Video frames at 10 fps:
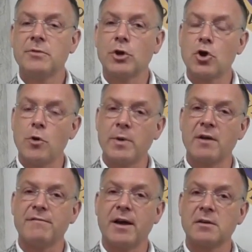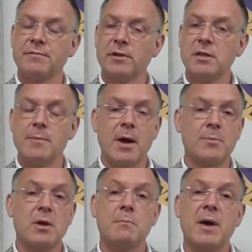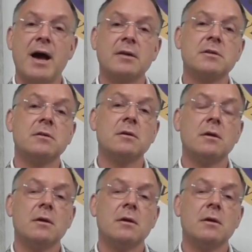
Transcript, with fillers: They're coping effectively. They might be impacted,